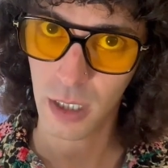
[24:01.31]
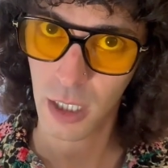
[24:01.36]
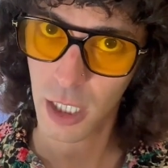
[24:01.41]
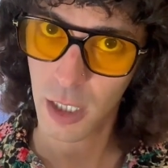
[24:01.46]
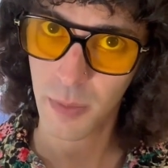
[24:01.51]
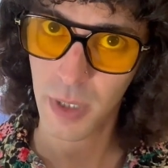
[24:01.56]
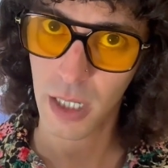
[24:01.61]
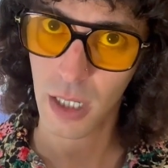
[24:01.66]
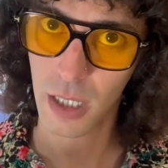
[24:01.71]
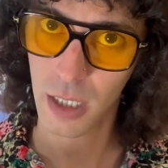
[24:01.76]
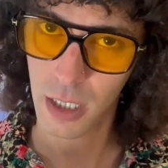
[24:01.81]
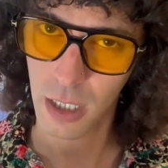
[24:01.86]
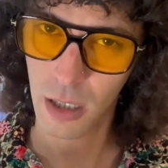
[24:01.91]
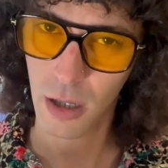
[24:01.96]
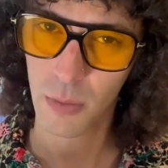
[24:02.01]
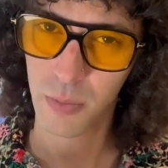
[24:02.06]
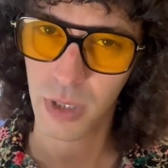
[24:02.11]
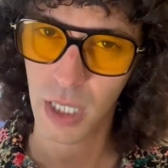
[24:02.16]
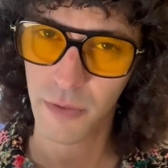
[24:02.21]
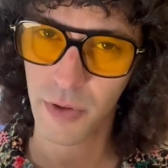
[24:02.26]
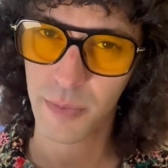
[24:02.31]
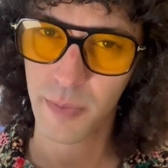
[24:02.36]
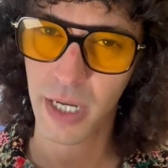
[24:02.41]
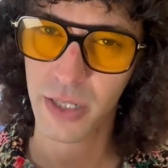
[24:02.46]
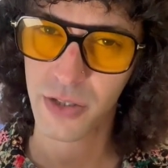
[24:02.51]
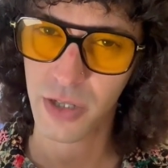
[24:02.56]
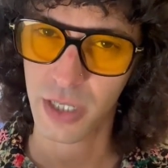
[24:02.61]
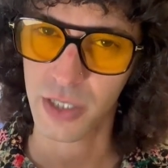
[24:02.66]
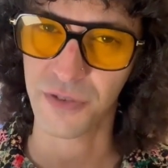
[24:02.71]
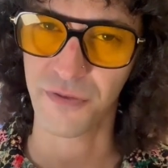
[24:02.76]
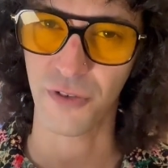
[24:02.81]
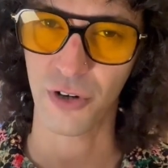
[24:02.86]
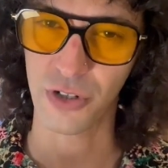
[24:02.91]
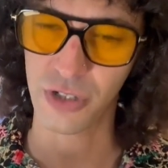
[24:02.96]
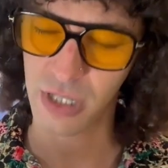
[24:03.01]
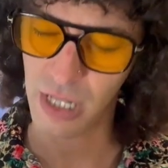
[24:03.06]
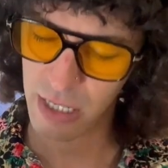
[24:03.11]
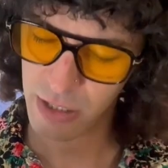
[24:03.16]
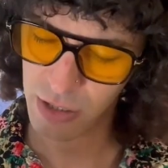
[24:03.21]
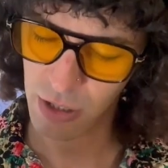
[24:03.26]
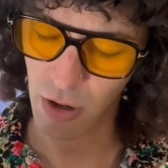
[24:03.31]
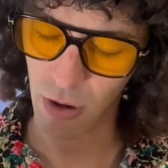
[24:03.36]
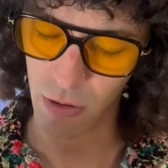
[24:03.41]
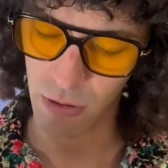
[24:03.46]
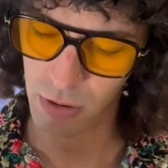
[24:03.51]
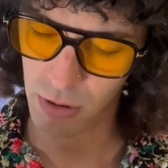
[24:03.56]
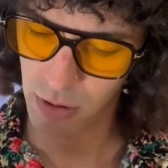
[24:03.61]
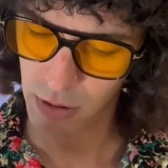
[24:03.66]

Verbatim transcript: A little bit of, you know, play with my tits first. Let's go.